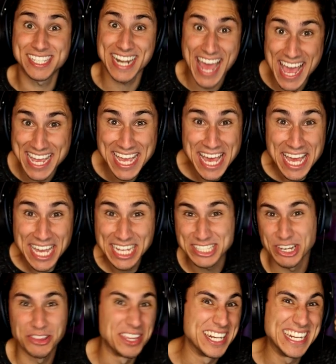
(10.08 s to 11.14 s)
today.
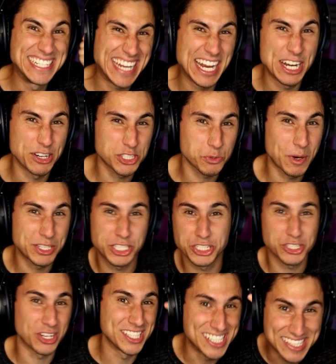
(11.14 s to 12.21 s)
It's on the Nintendo Switch,
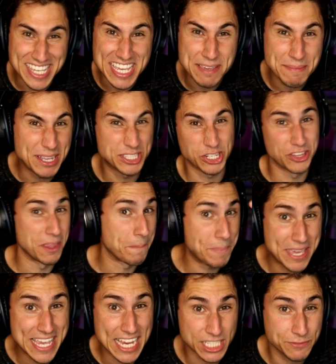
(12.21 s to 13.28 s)
it's on Steam, it's on the
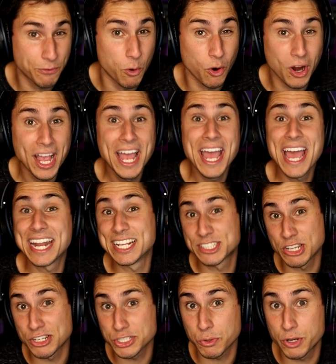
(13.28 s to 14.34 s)
PS4, and it's
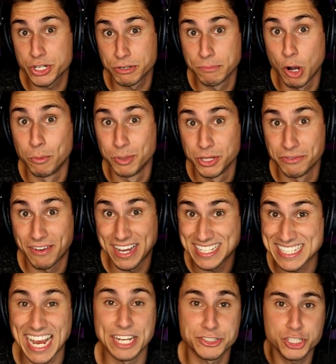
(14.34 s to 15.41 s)
also on your mobile
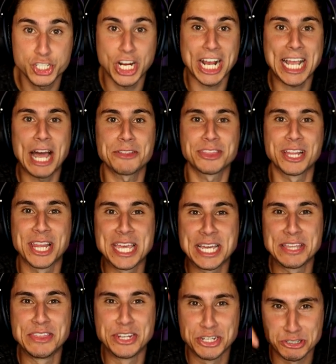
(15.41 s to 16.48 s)
device. Guys, check out the
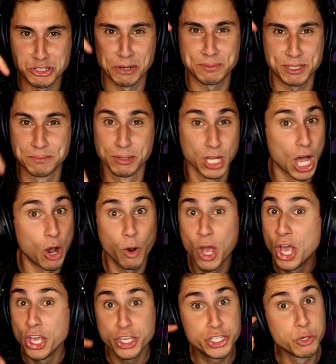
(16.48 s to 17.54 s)
link in the description below.
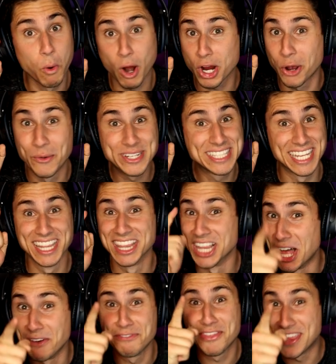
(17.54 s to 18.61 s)
You are going to
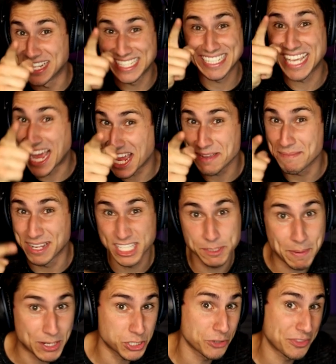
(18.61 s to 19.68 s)
love this game. And
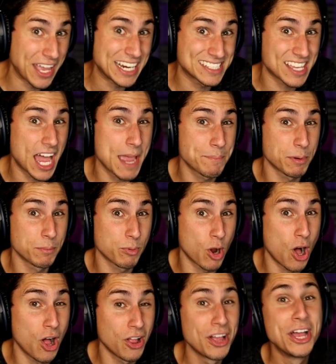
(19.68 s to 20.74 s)
special thanks to Hyper
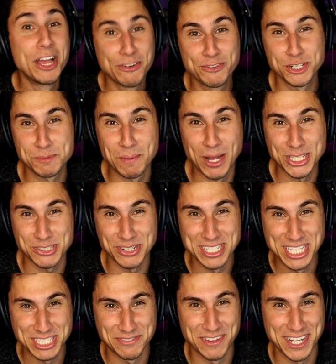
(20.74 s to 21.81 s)
Brawl for sponsoring this